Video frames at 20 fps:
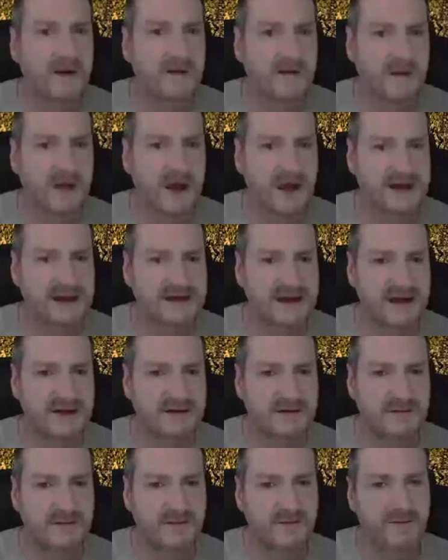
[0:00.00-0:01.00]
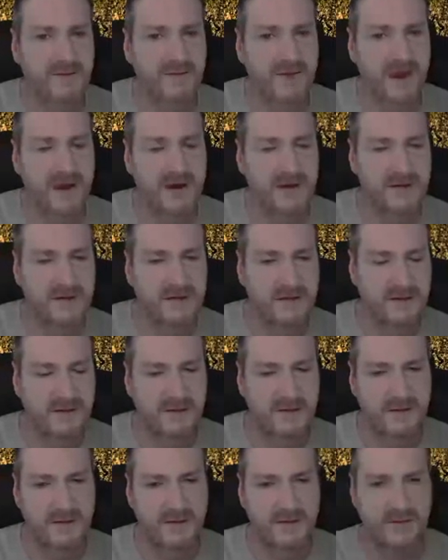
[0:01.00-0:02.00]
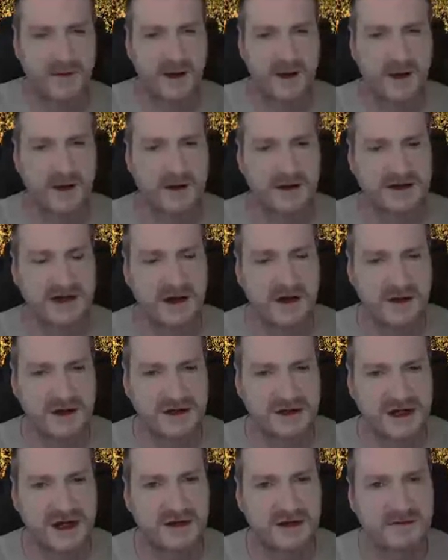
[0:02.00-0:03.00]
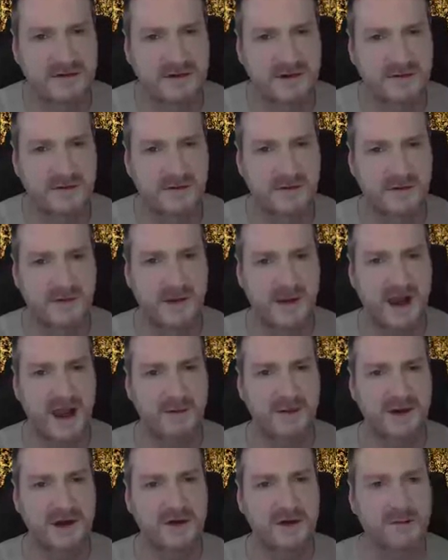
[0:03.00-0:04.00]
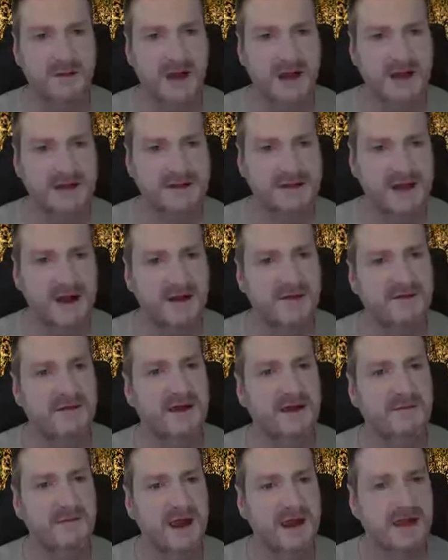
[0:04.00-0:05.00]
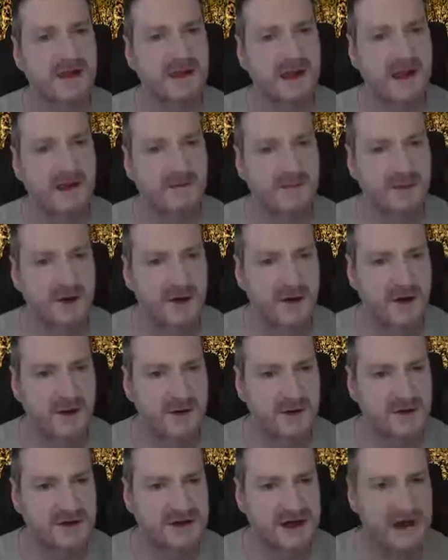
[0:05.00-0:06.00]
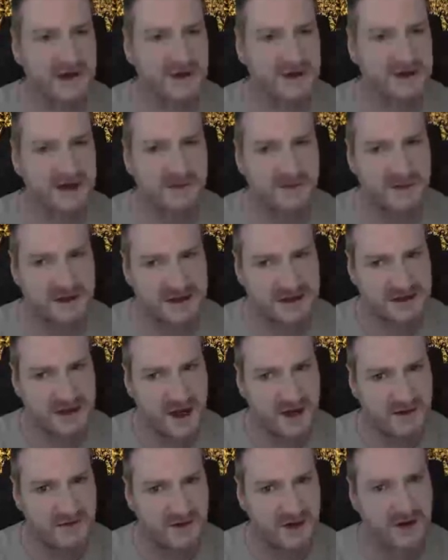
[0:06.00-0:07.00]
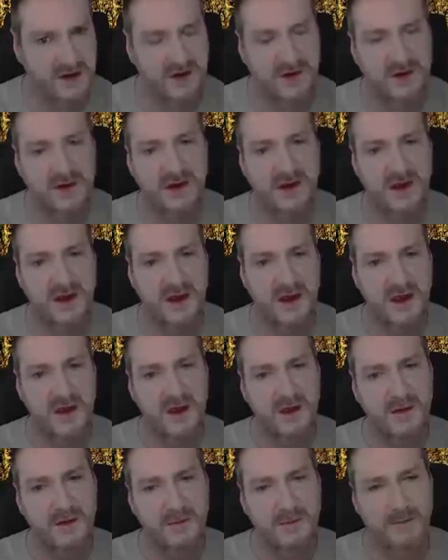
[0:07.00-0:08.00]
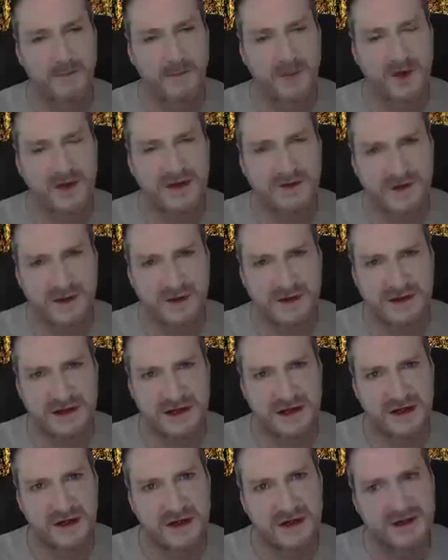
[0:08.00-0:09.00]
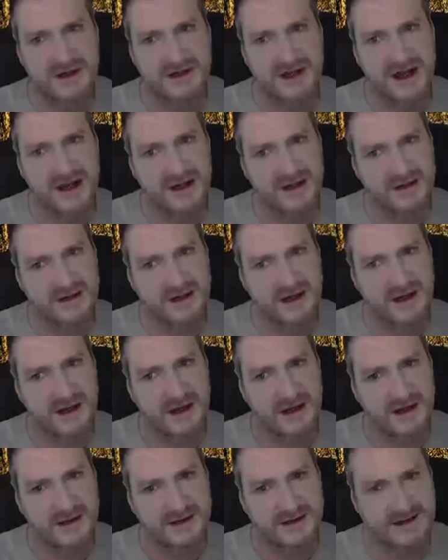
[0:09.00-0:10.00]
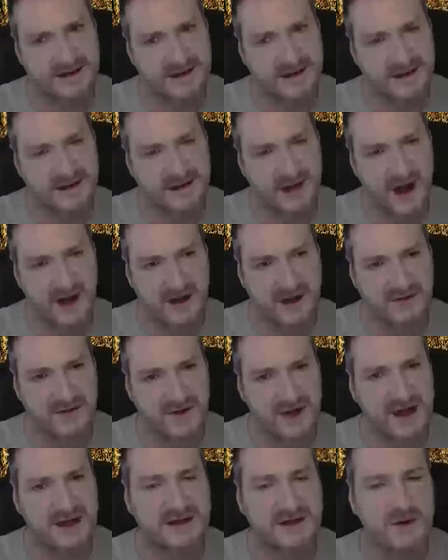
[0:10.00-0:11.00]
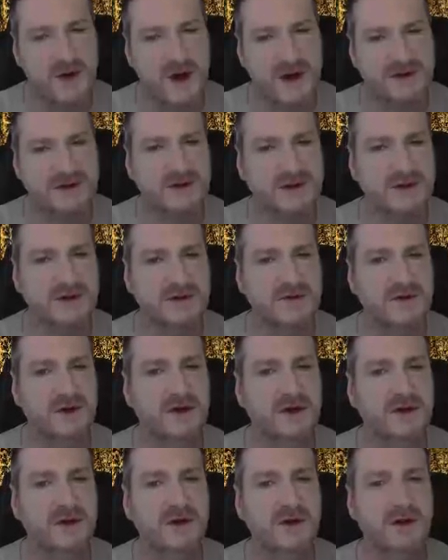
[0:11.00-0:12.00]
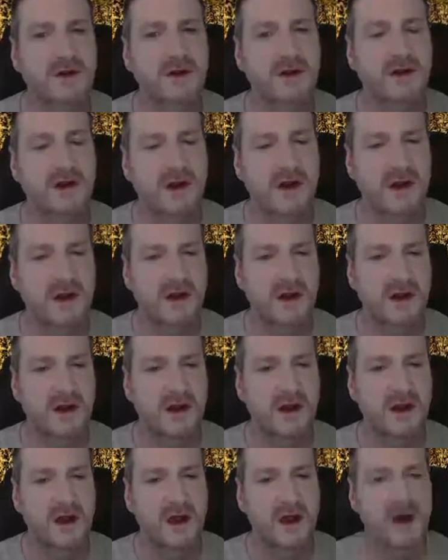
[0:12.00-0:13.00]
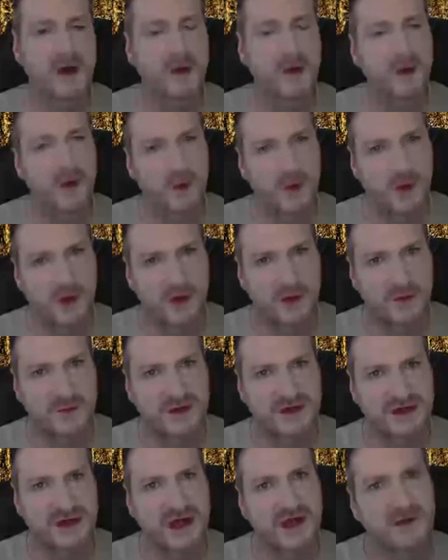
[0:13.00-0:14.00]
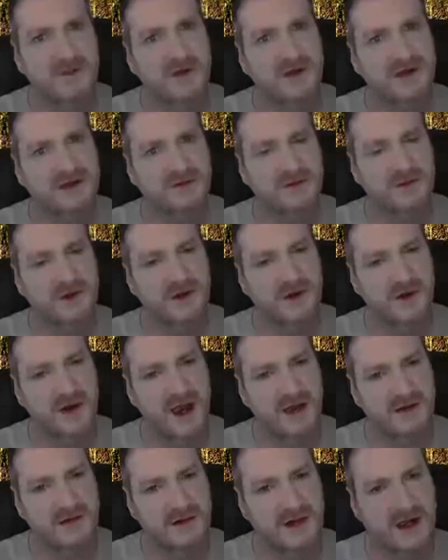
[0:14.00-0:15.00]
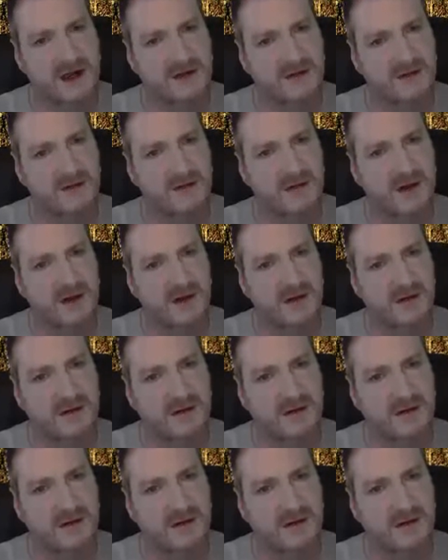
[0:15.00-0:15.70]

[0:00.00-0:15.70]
Uh, like I said, uh, TerraGen, a company called Planetside, I think, make a uh, program called TerraGen, which is like Vue, more difficult to use, and uh, I don't think it's quite as good as Vue or World Machine, which will create uh,